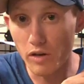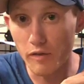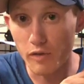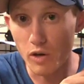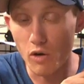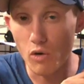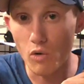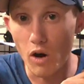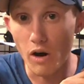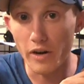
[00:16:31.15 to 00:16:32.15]
If you go
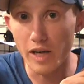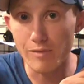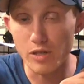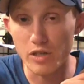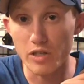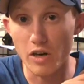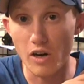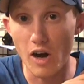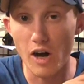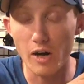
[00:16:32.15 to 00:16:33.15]
on
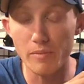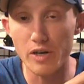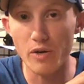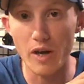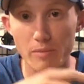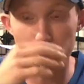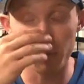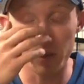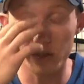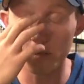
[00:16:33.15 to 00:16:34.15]
amazon.com and you happen to
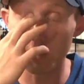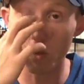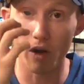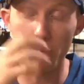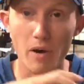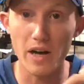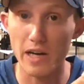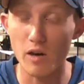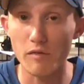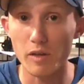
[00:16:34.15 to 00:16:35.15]
be doing a lot of buying
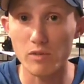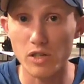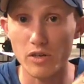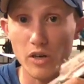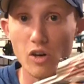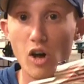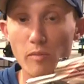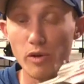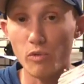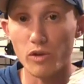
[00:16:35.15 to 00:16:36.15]
off amazon.com,
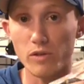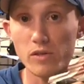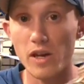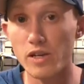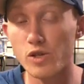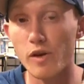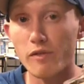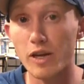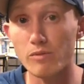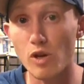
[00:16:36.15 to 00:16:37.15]
or you're one of those guys, you have an
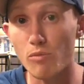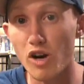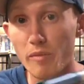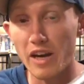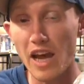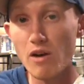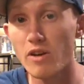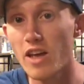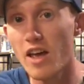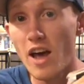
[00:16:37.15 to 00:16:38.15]
Amazon Prime account.